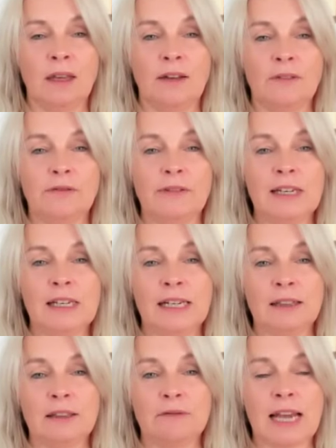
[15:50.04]
And
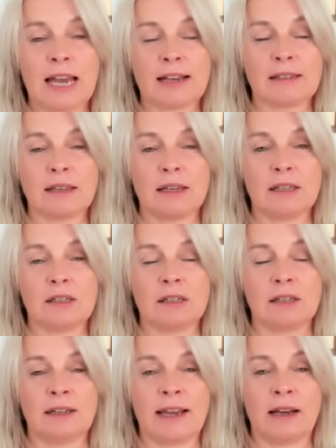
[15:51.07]
feeling the
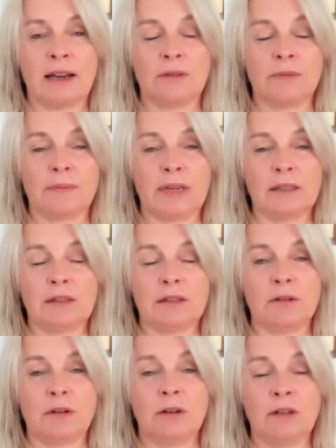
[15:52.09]
relaxation now
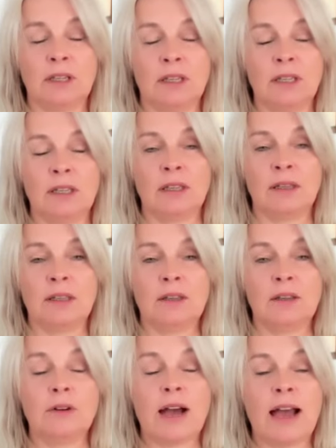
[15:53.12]
as your,
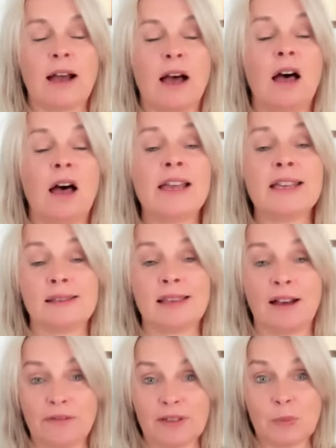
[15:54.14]
your higher
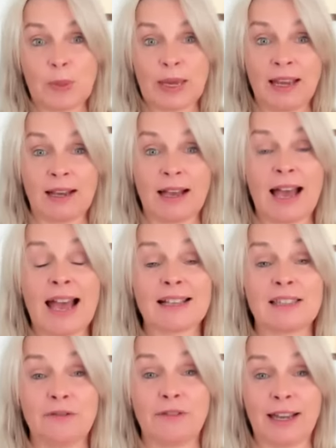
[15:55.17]
self is being
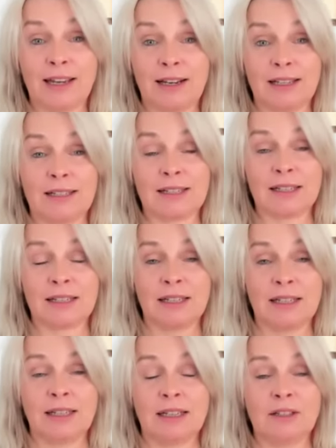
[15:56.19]
activated
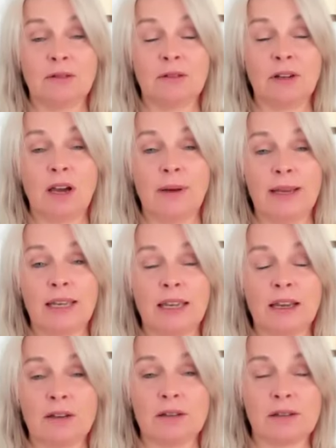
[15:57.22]
and your lower
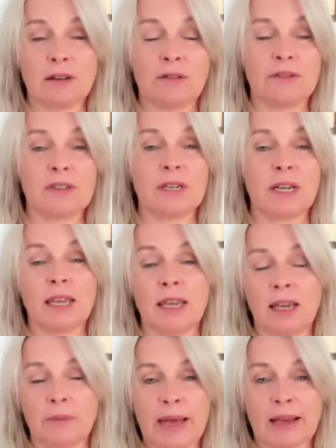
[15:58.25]
ego self is
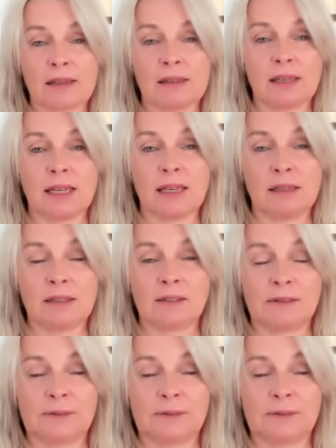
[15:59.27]
taking a back seat.